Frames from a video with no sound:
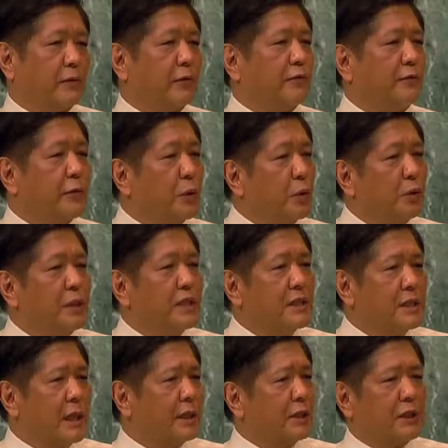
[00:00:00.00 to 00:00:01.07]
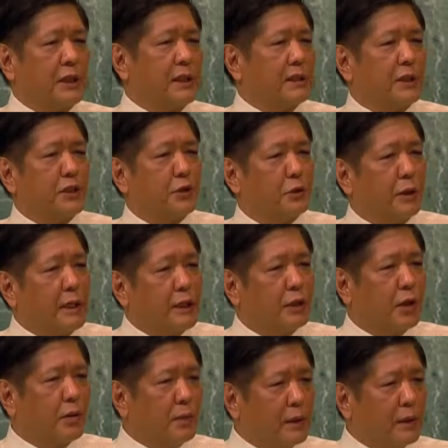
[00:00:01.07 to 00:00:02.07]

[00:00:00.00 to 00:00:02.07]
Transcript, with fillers: For food is not just a trade